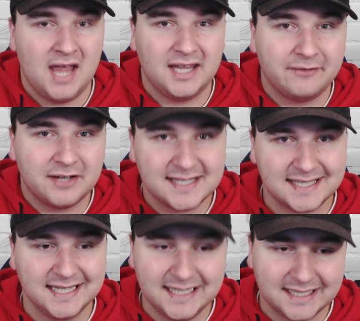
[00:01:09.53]
They've
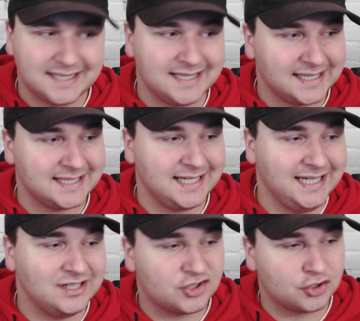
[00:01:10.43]
conceded
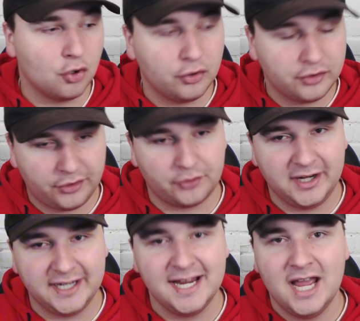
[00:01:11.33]
16, scored
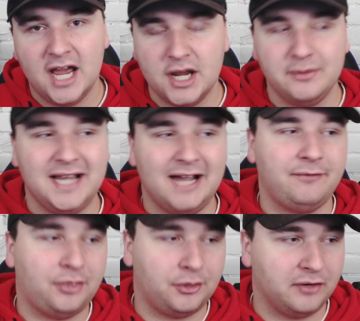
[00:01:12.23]
3, and only have
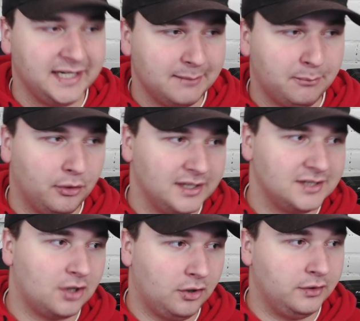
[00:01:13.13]
3
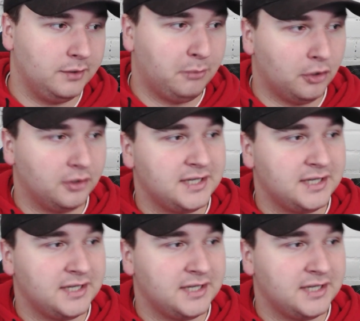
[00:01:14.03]
points on the board.